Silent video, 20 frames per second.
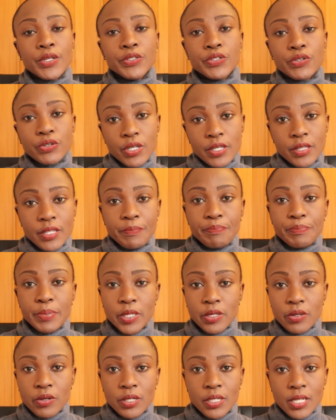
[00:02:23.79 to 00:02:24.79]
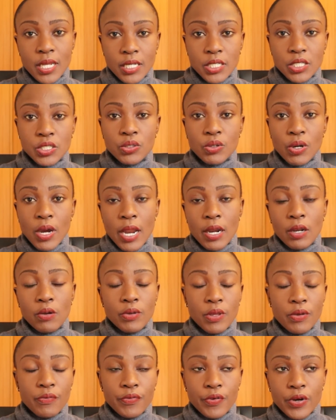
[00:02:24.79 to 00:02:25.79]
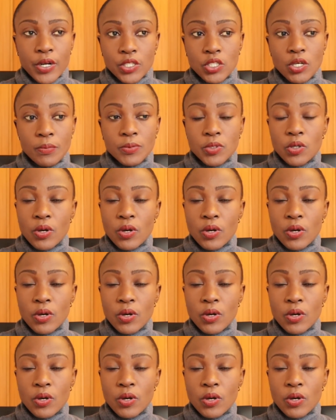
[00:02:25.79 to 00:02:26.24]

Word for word: during the period that you are looking for a job.